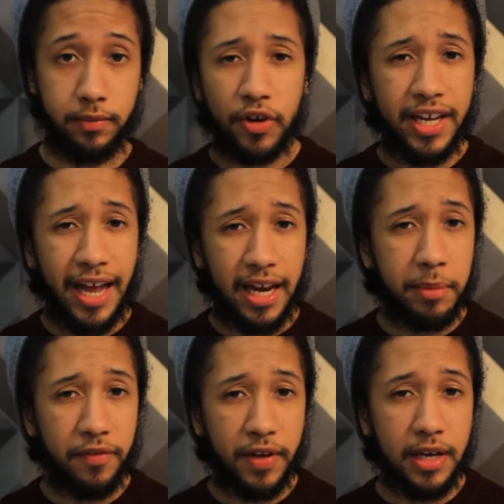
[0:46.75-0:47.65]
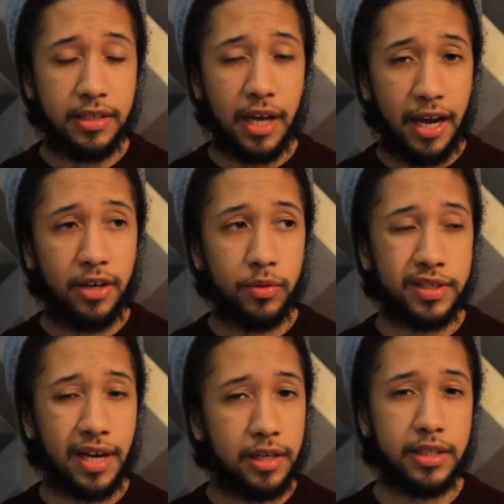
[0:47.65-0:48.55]
For any anime fans, I know
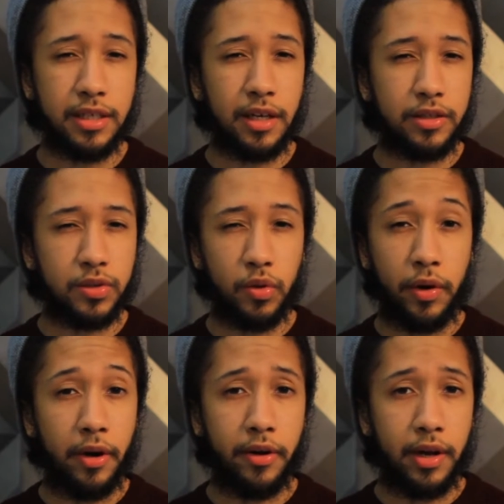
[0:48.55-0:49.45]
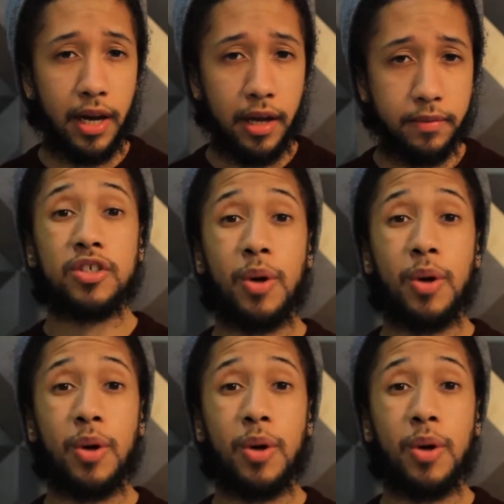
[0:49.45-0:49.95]
this kind of sounds like Sword Art Online.